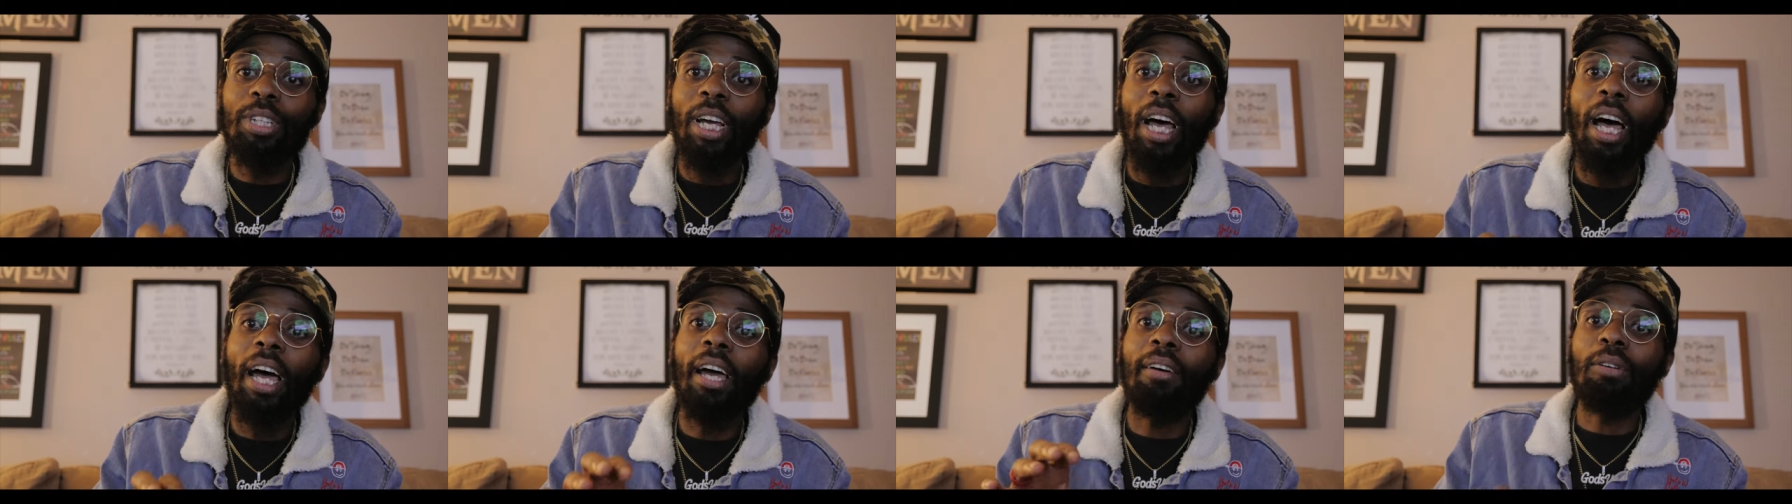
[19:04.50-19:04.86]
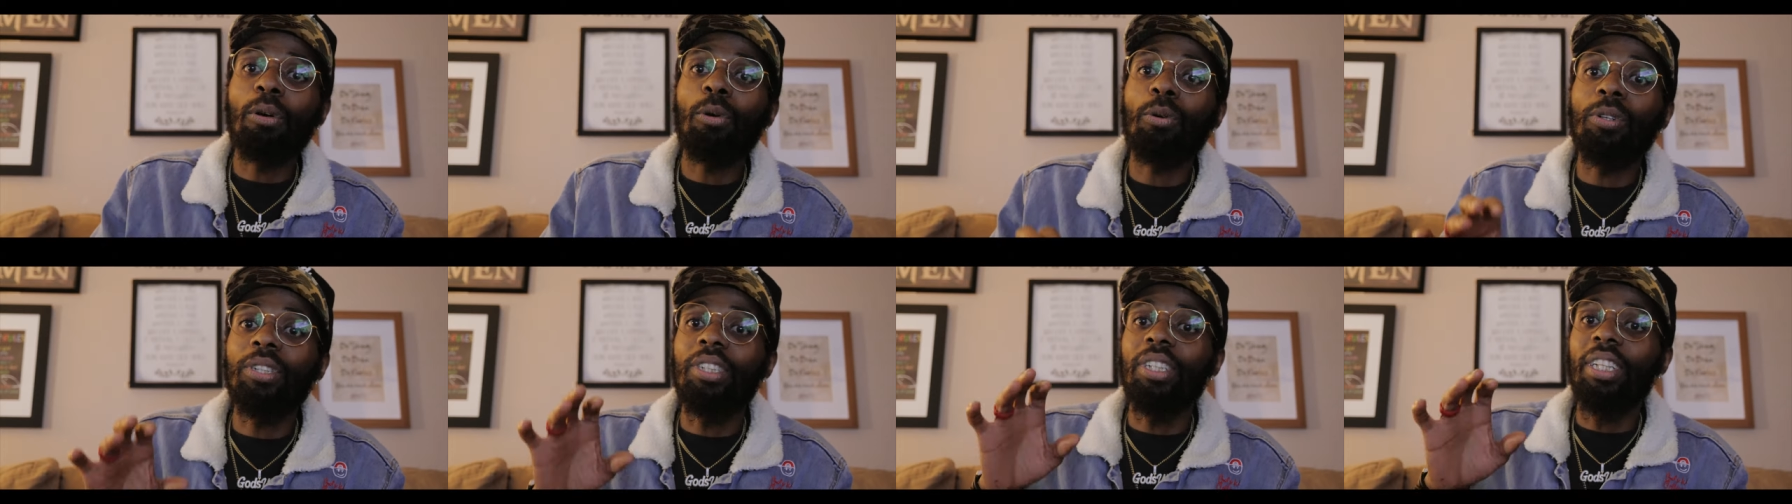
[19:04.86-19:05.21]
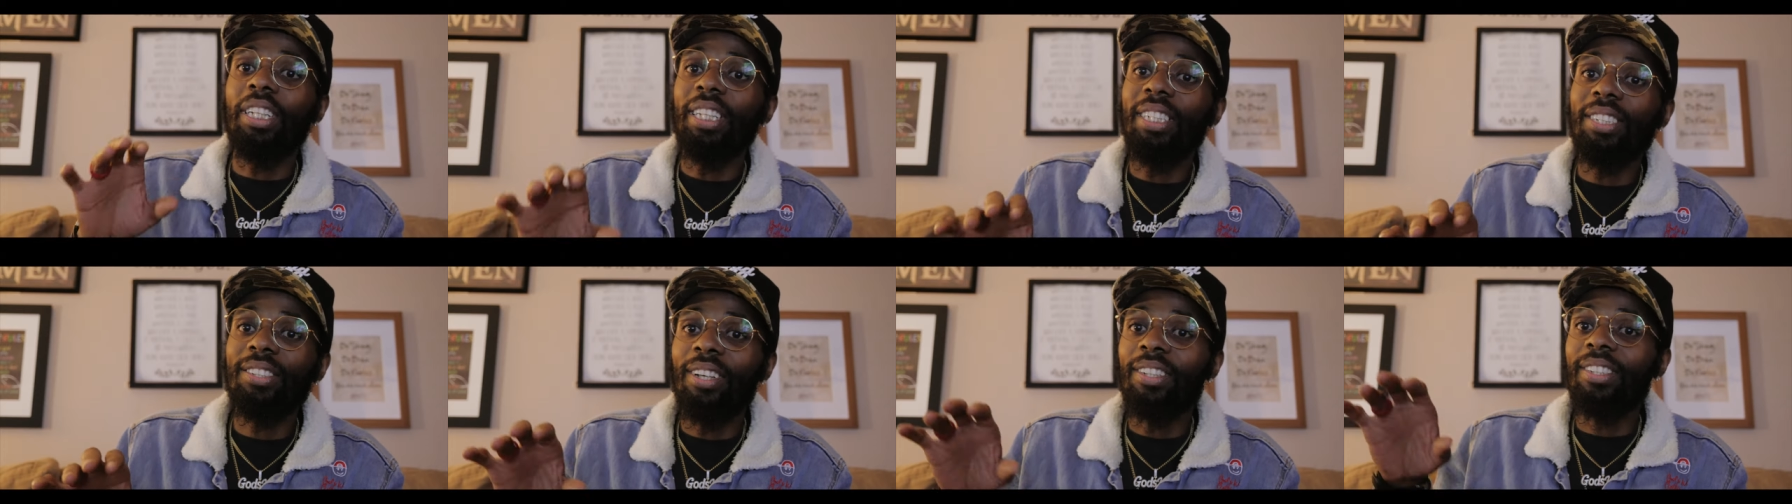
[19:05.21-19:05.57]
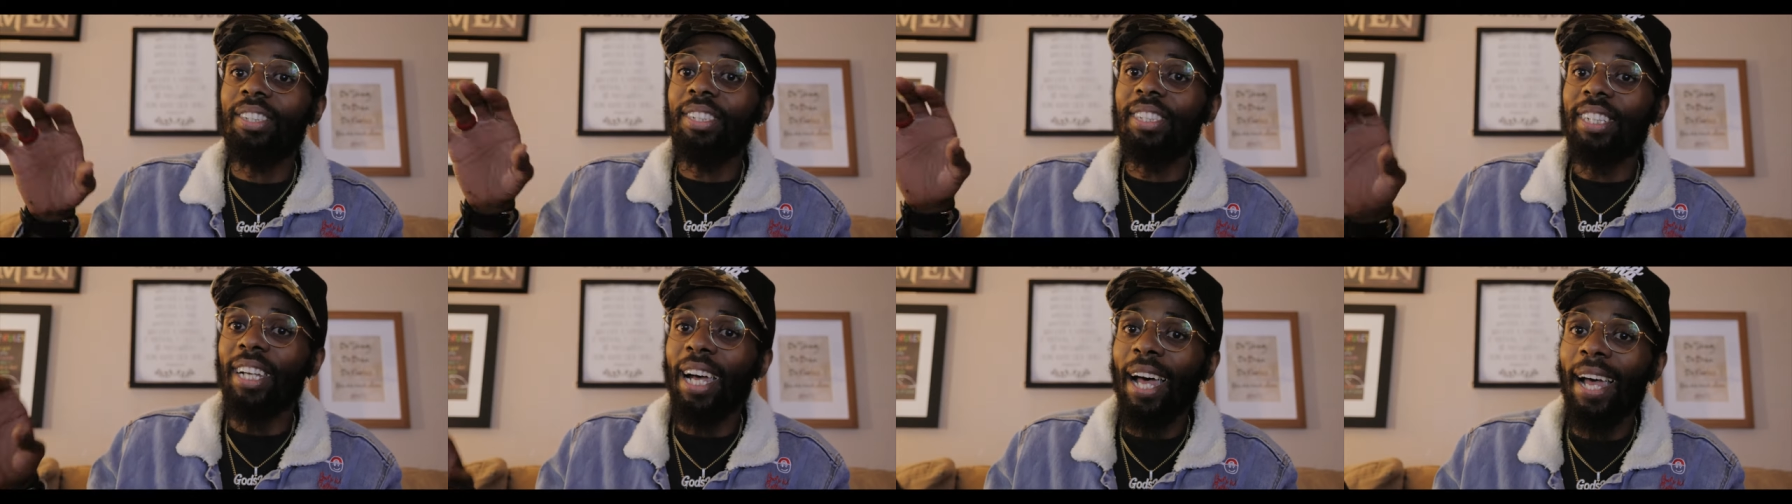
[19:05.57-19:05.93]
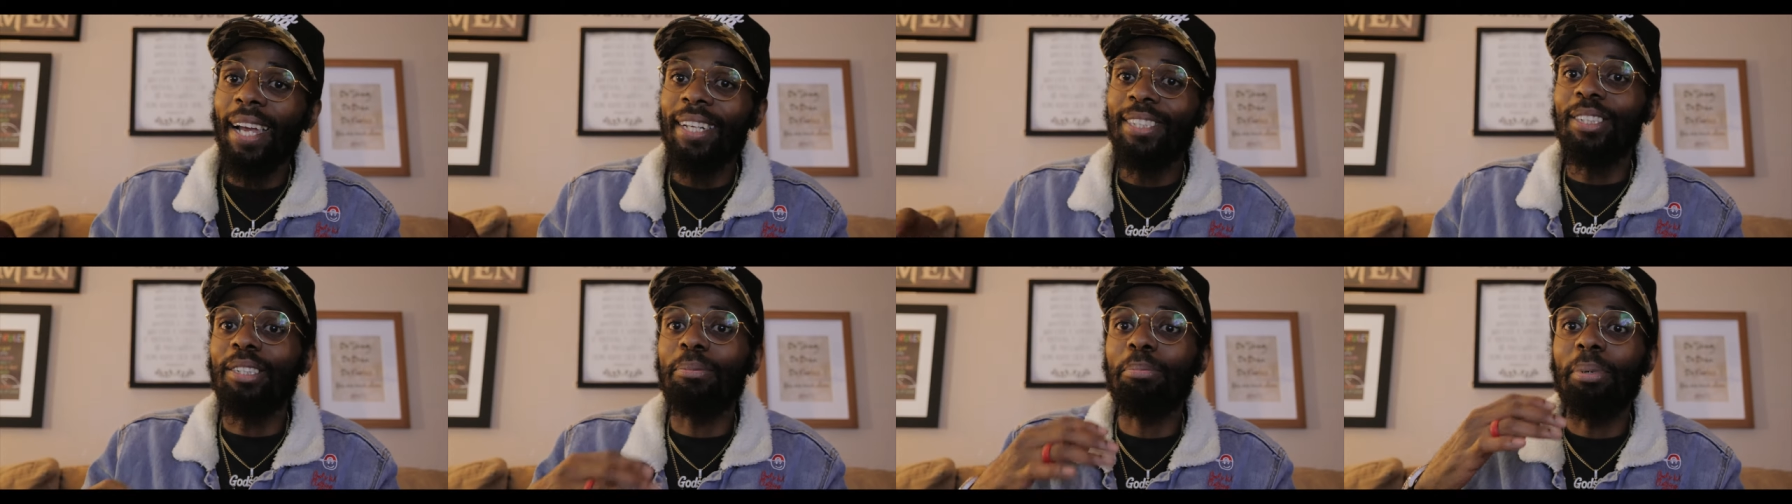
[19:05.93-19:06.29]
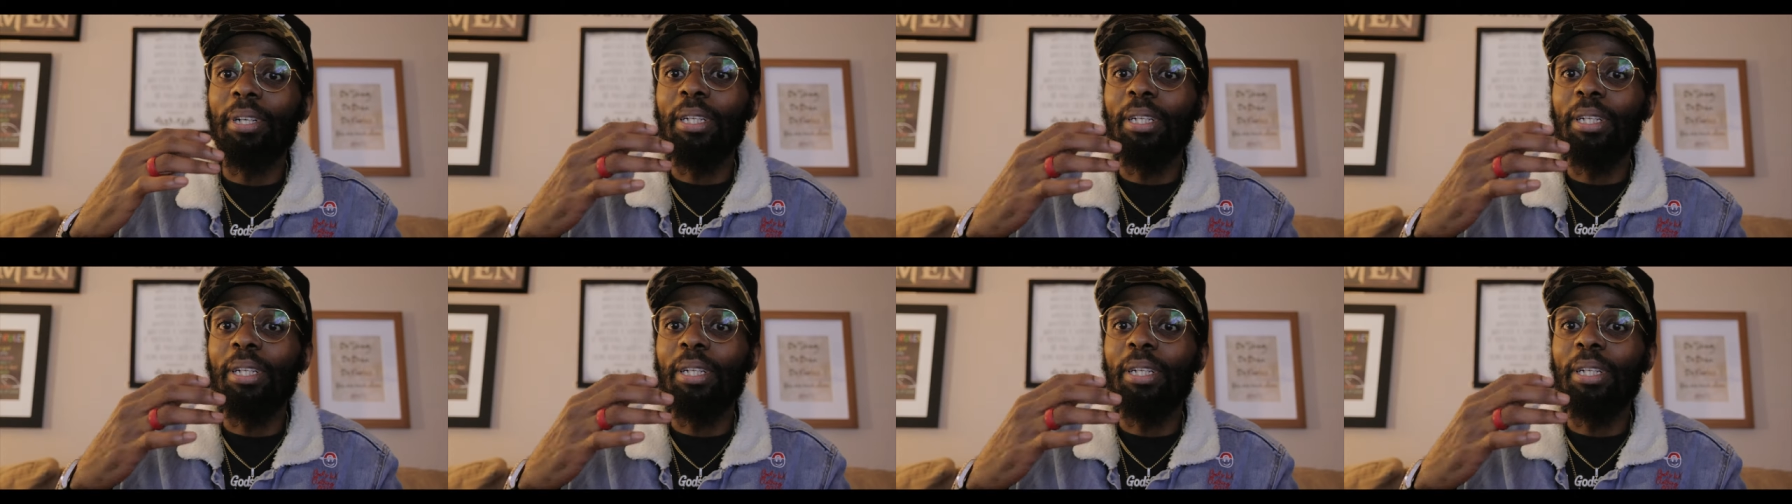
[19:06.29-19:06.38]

High, of course, leads us and guides us,